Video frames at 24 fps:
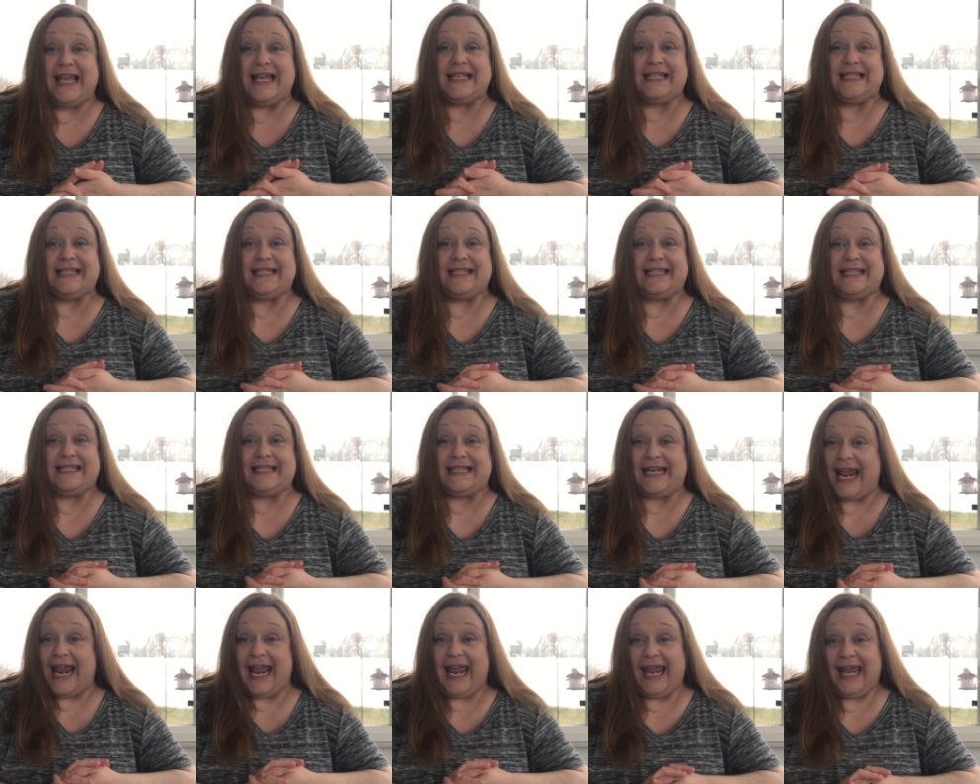
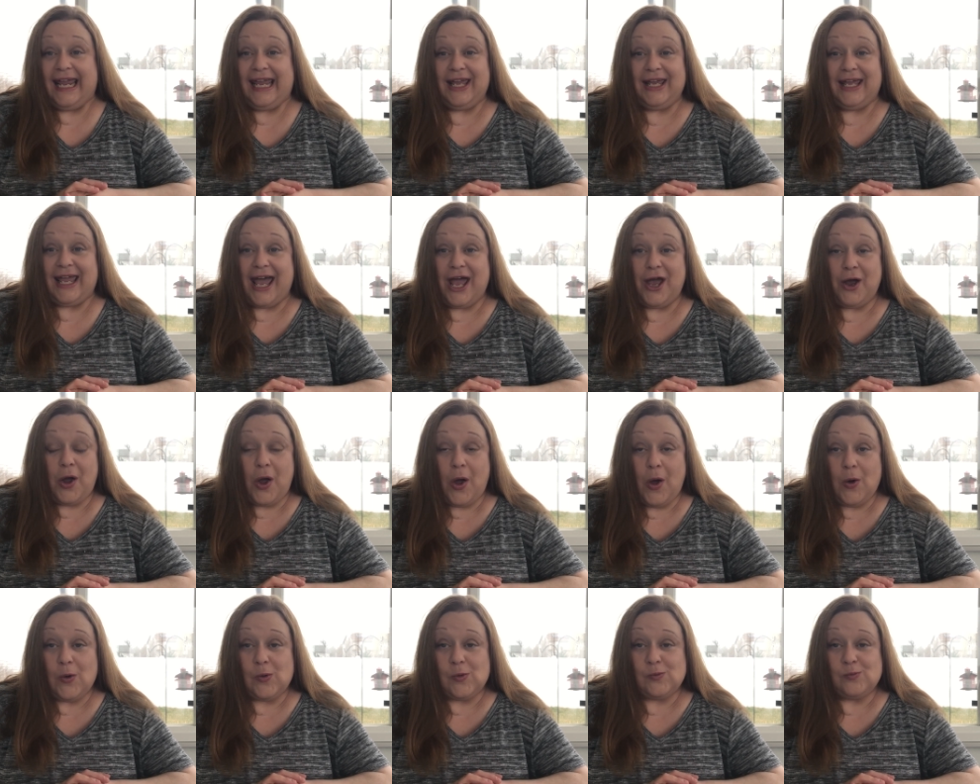stay at
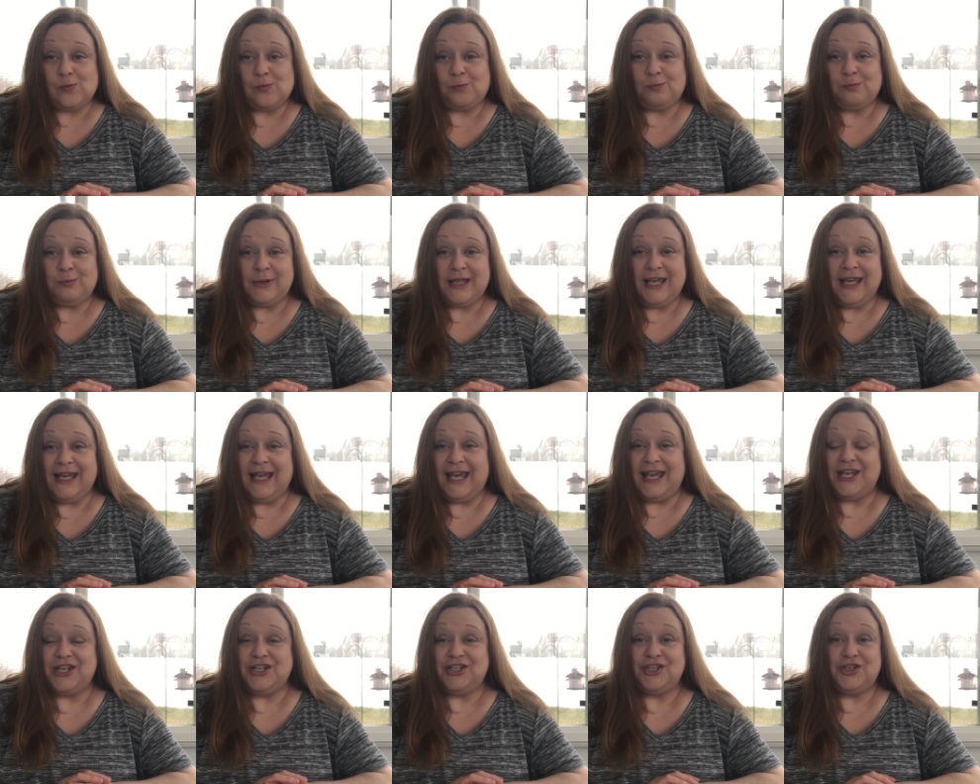home,
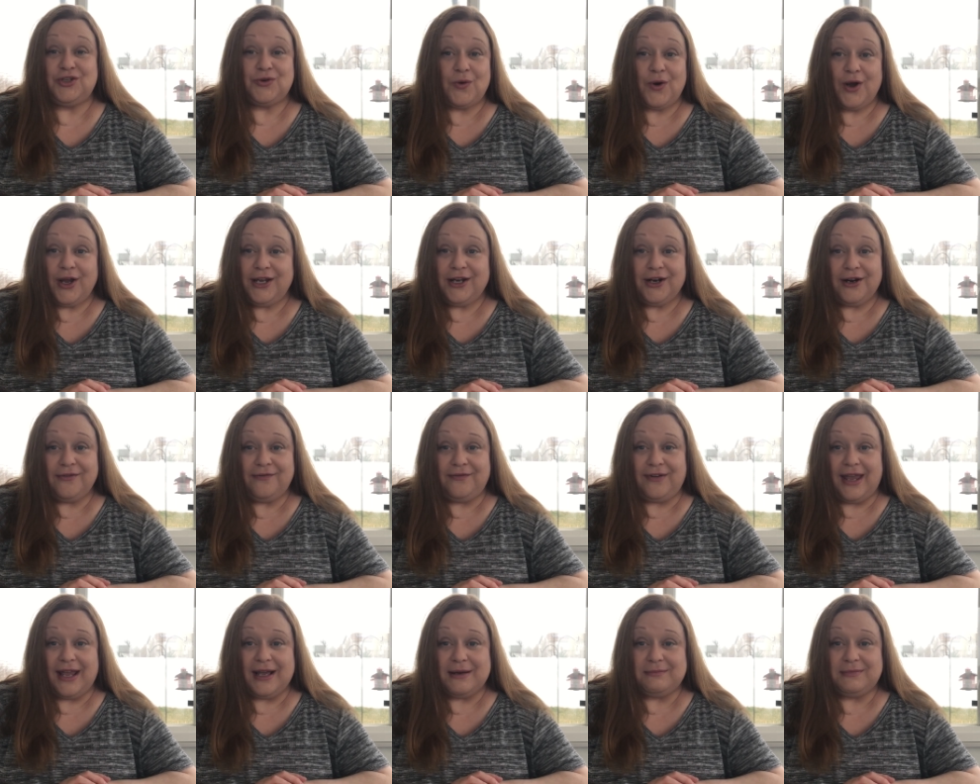enjoy your
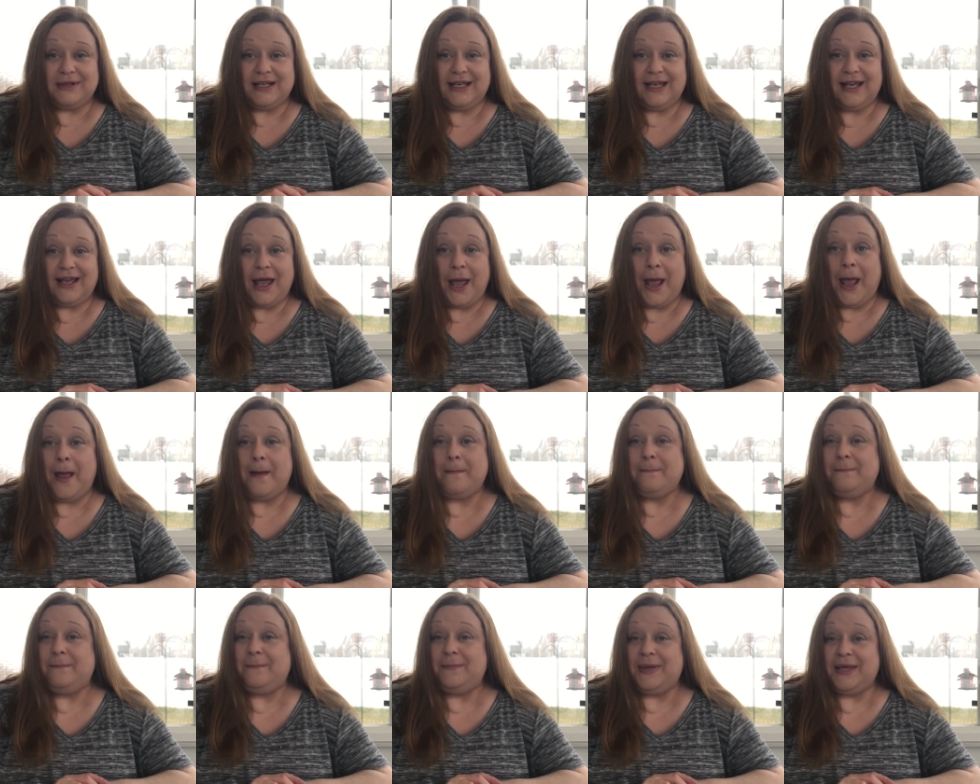family,
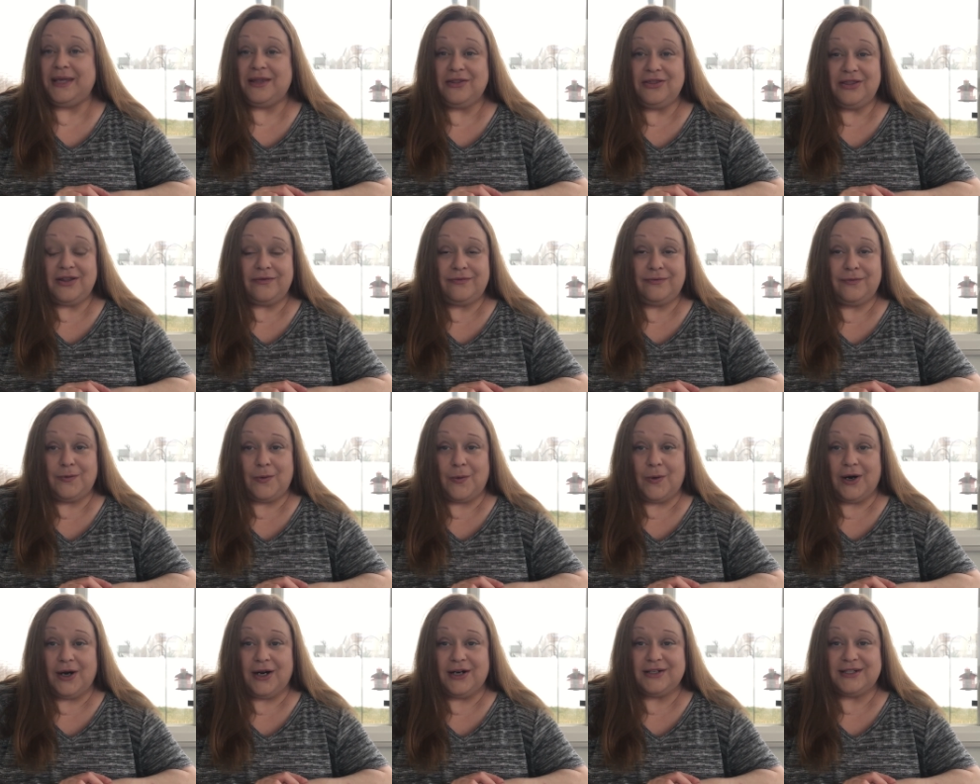build the
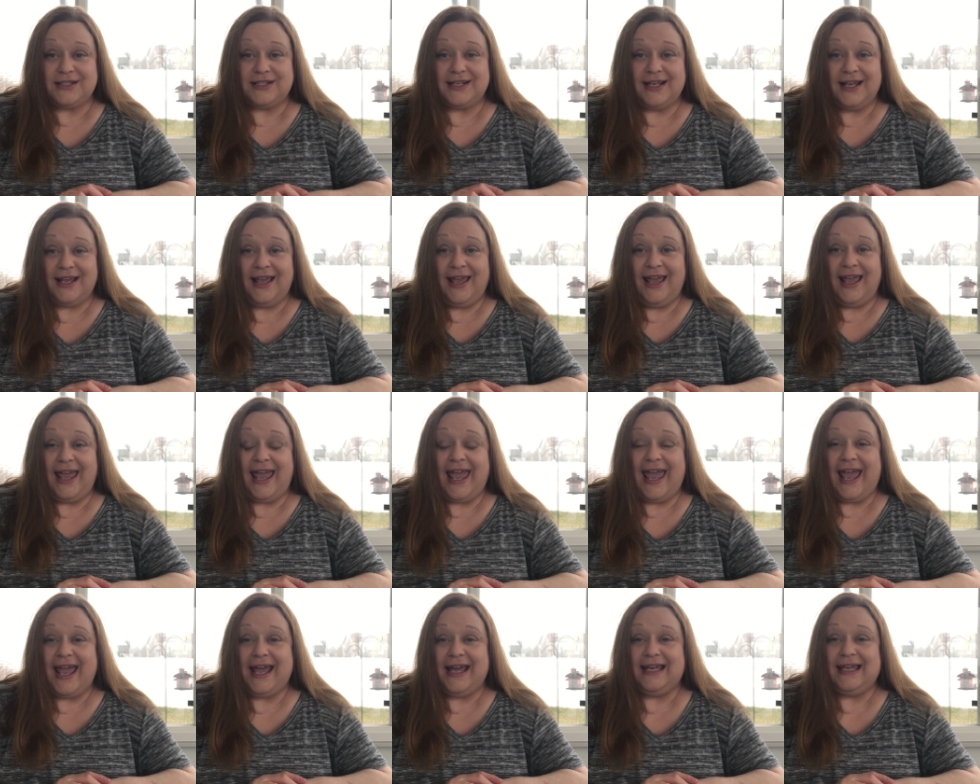fort,
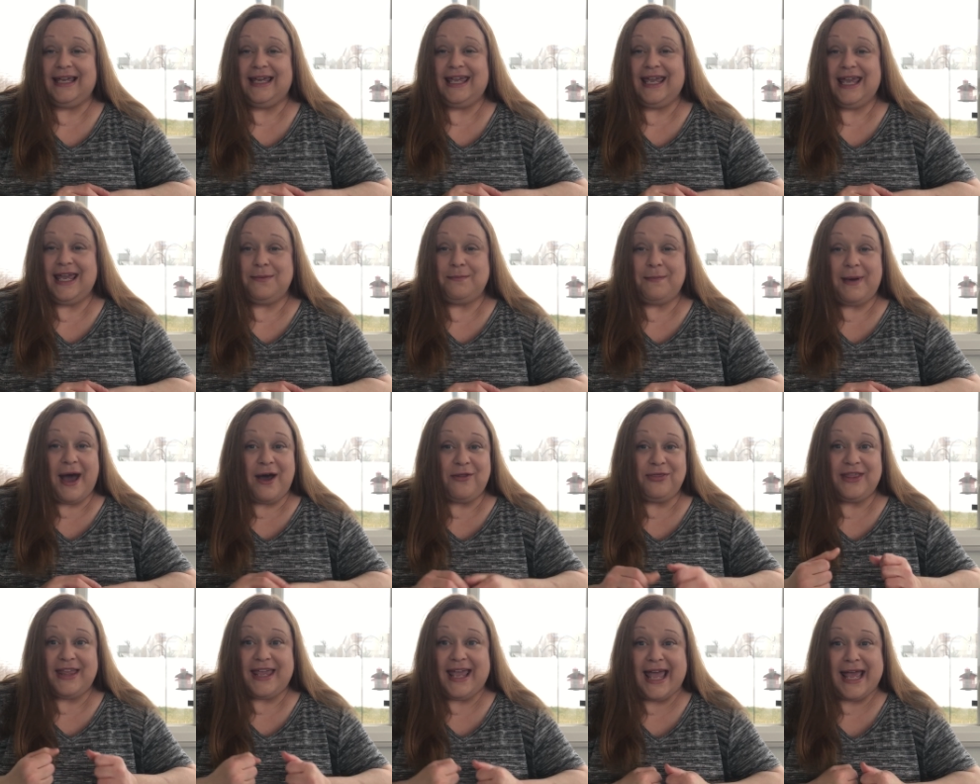and keep
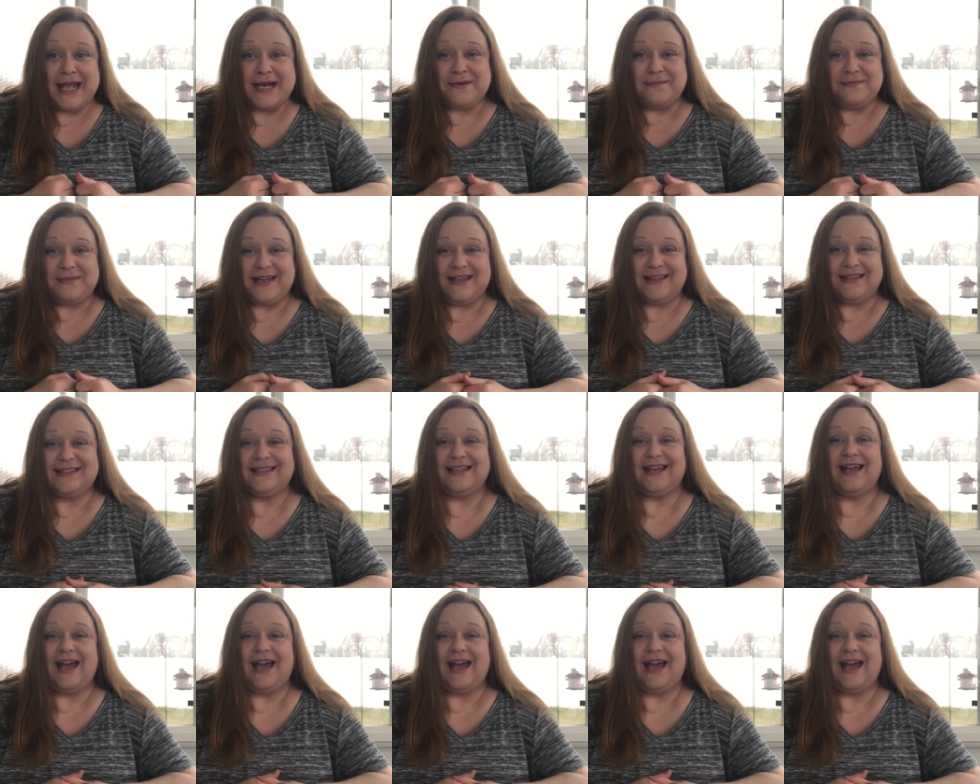out the enemies.